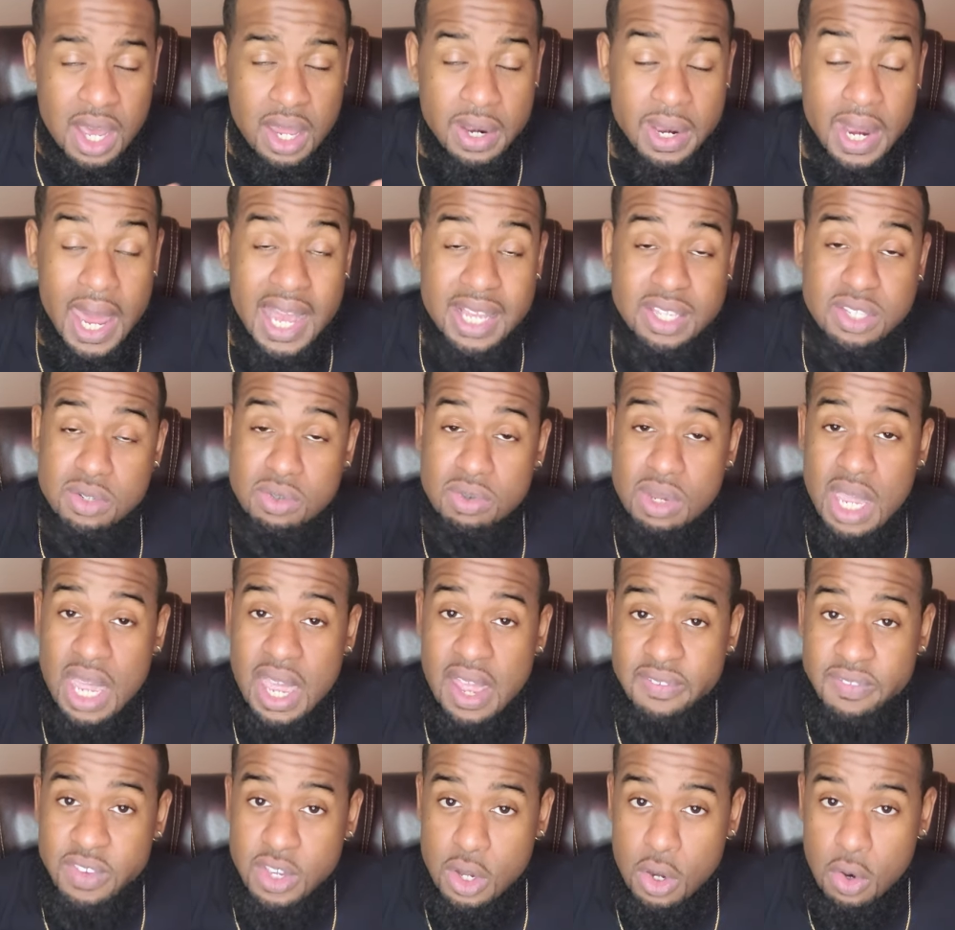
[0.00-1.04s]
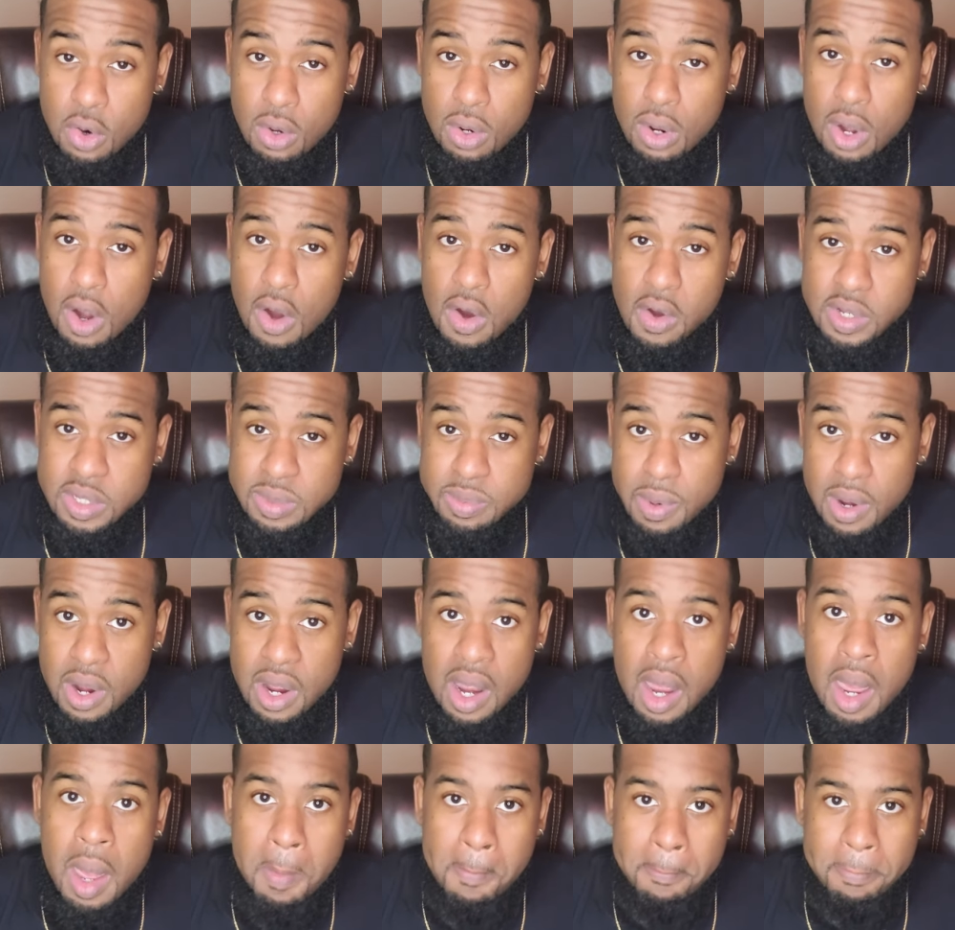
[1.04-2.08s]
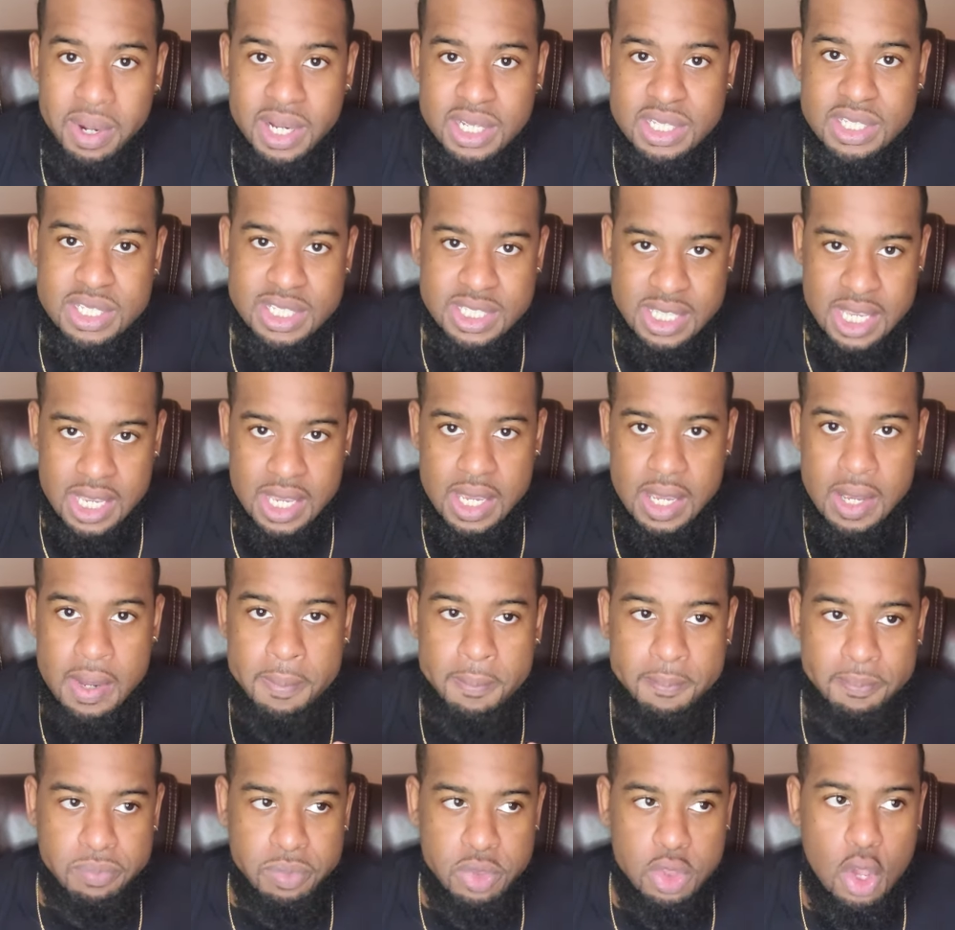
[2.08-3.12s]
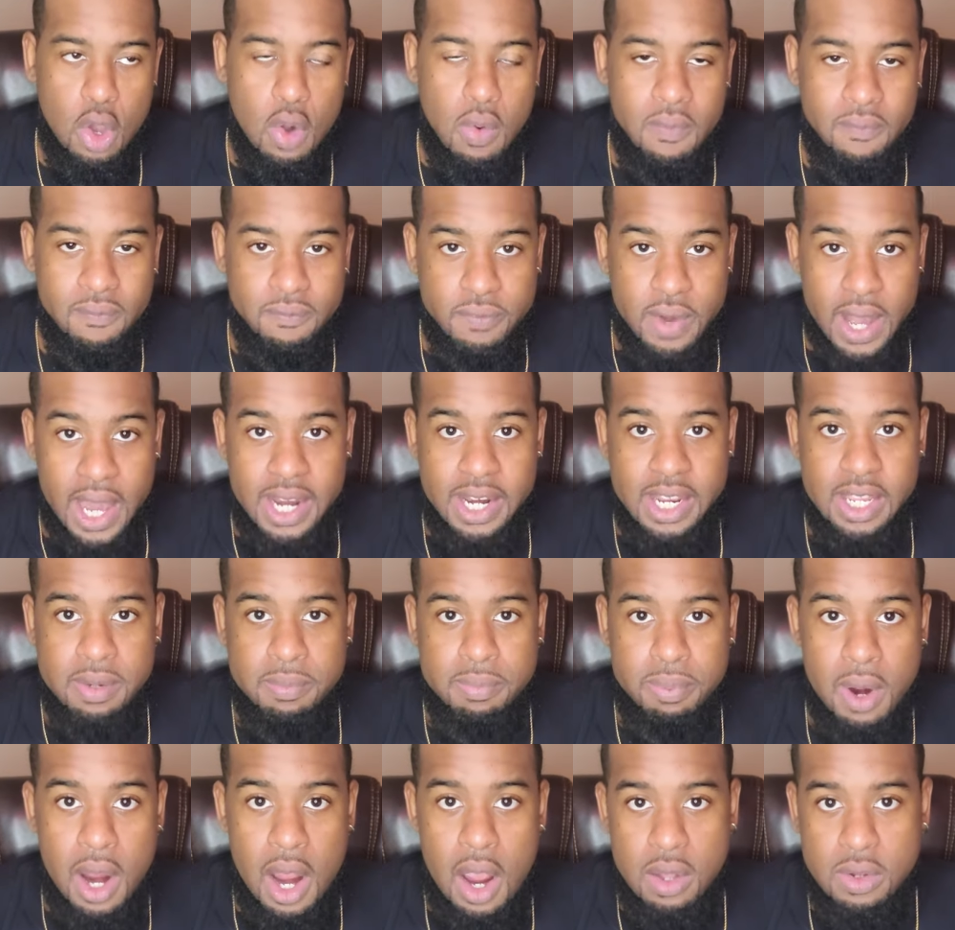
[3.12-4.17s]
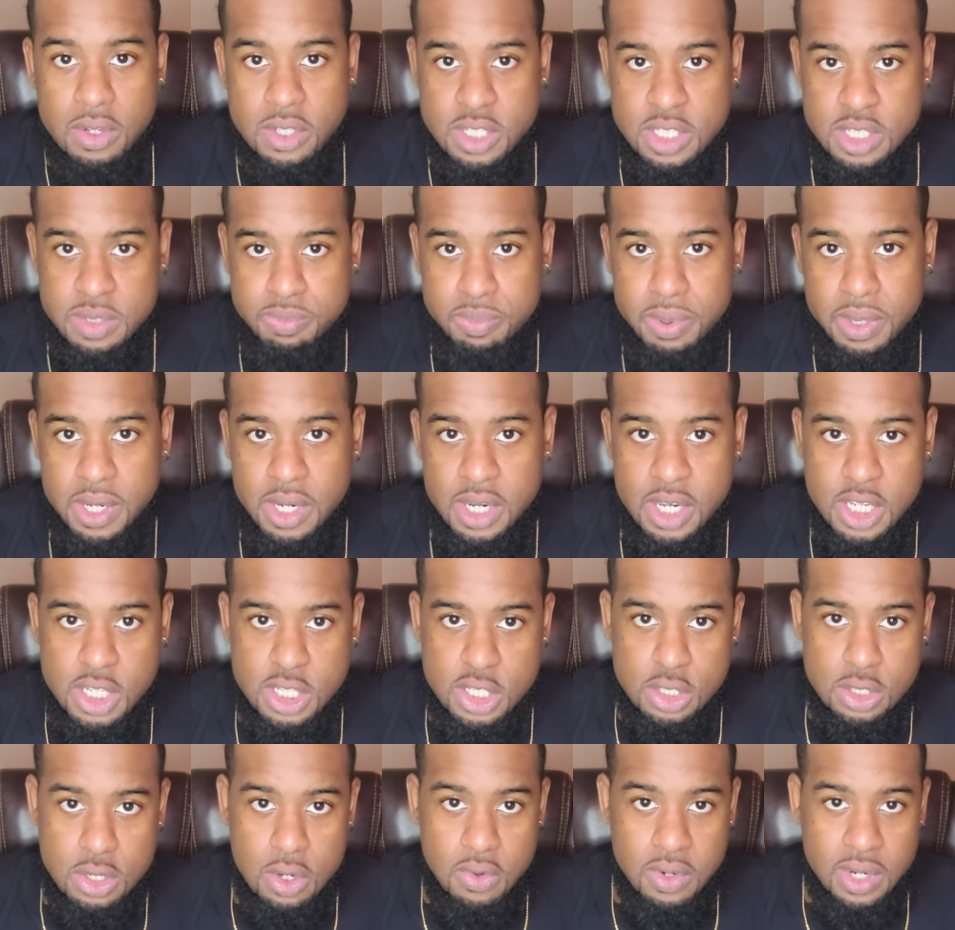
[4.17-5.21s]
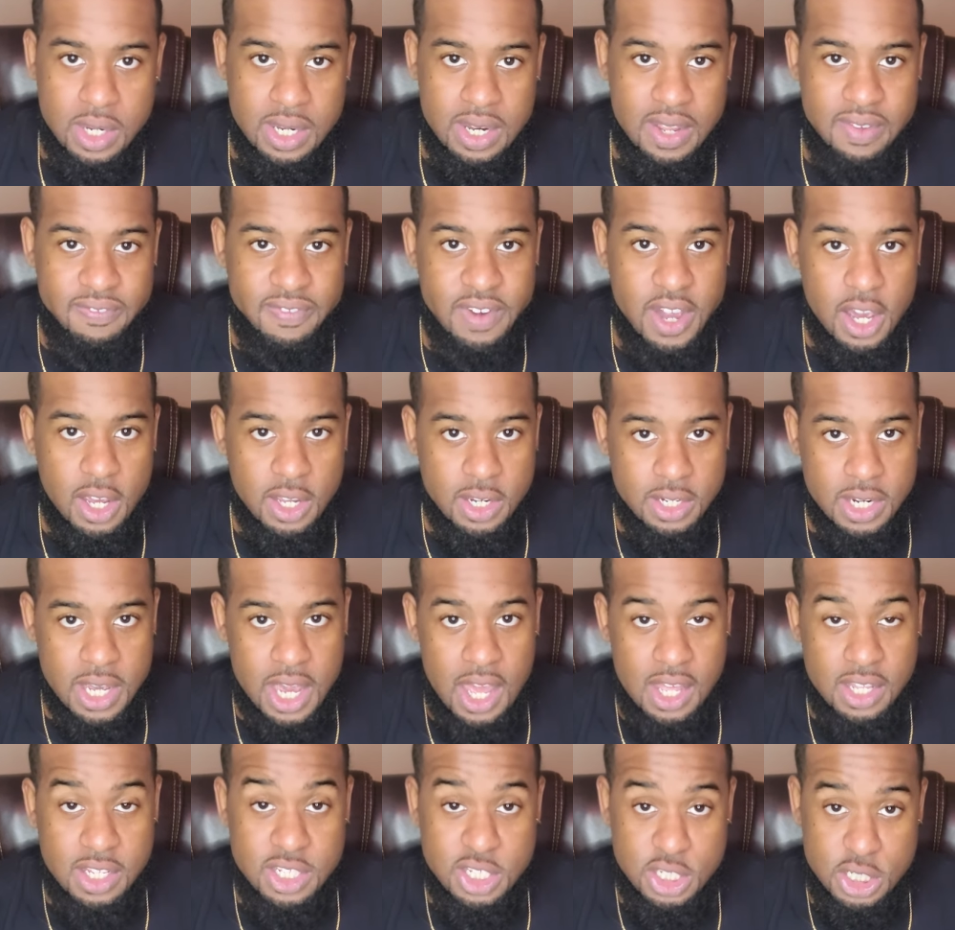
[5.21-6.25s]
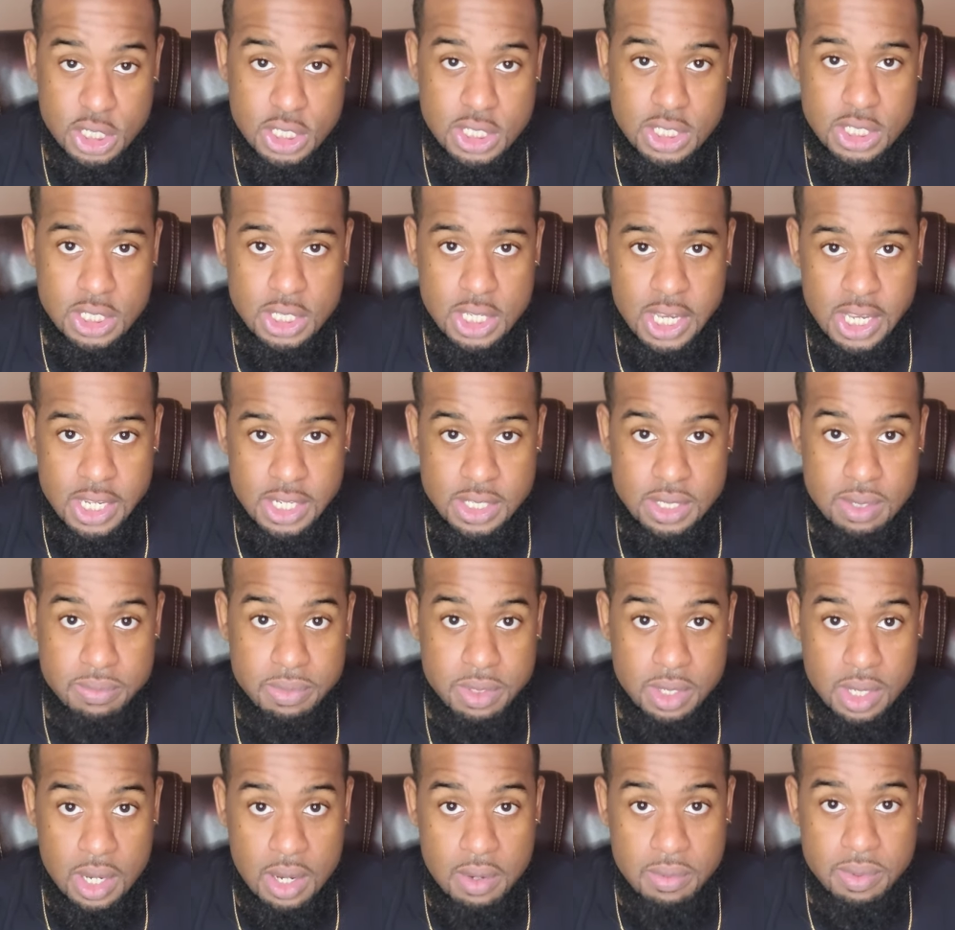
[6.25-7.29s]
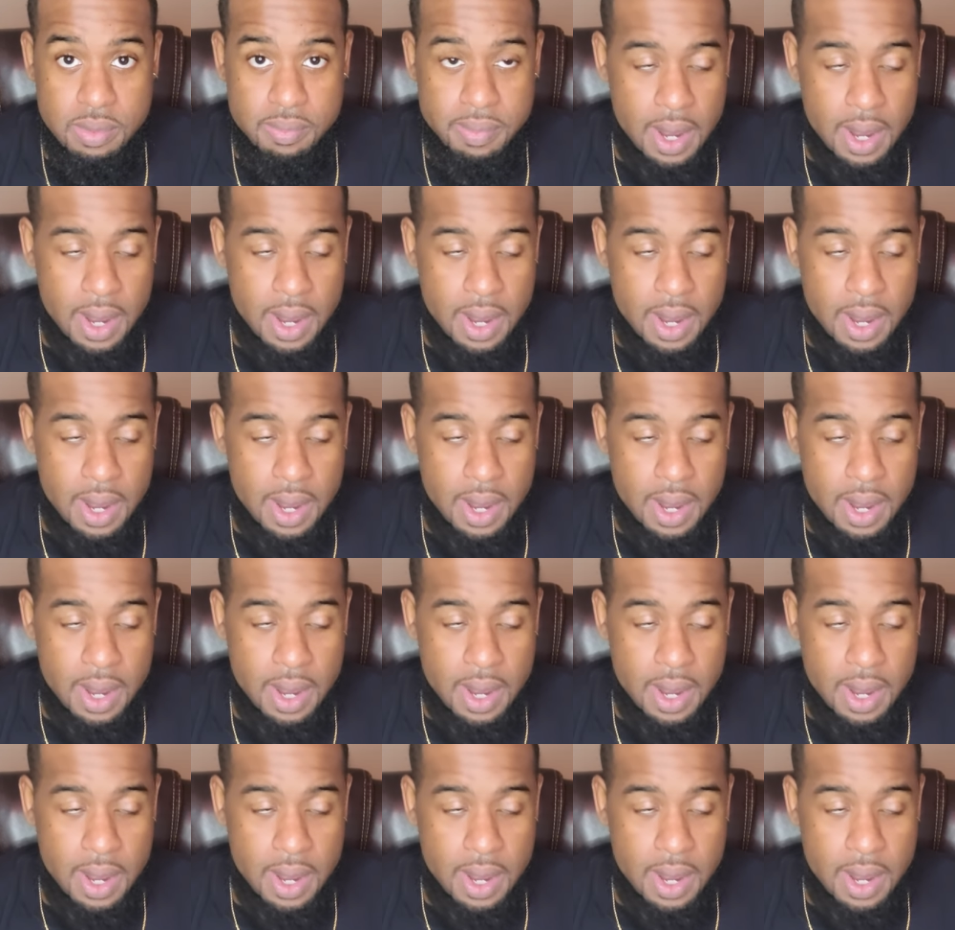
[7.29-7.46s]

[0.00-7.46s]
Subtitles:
Not too heavy going hard sparring, but just stay, you know, fighting prowess experience, you know, need that fight knowledge just in case something comes